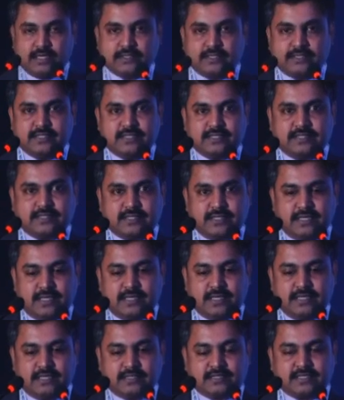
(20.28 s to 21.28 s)
So this
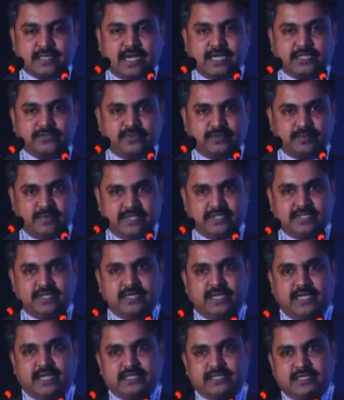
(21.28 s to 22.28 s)
starts with my journey.